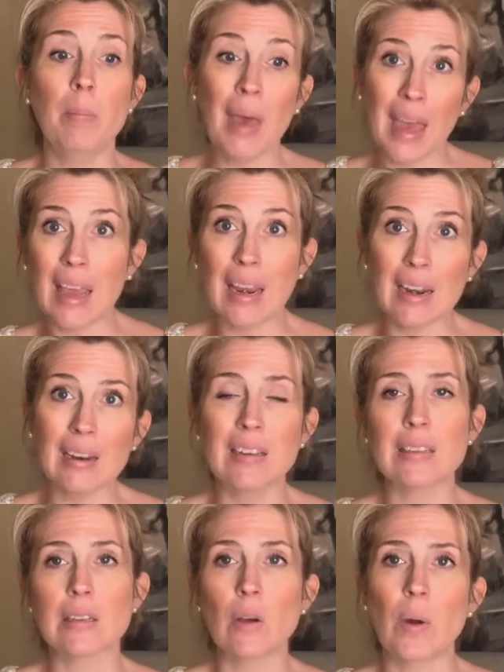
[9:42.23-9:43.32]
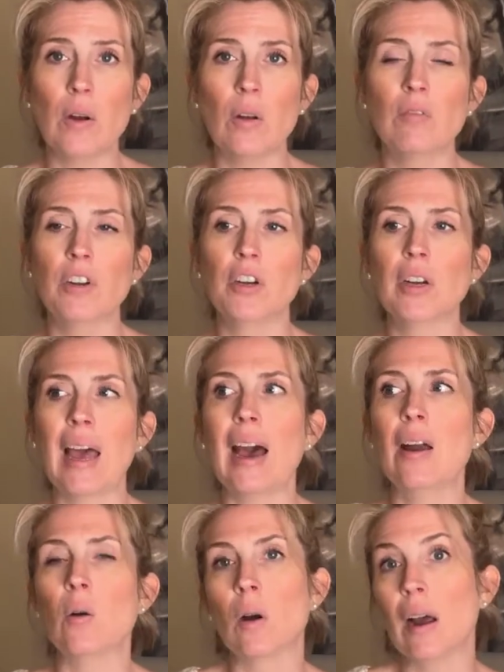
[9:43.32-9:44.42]
pain is going on for your
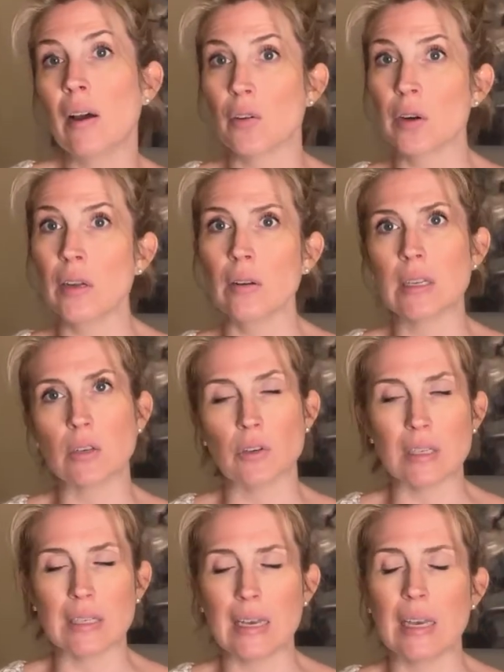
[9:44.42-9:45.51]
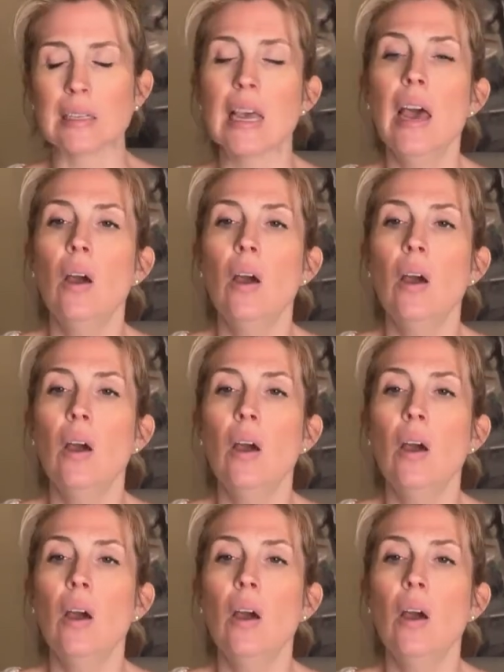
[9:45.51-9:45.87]
cat, or other illness or disease.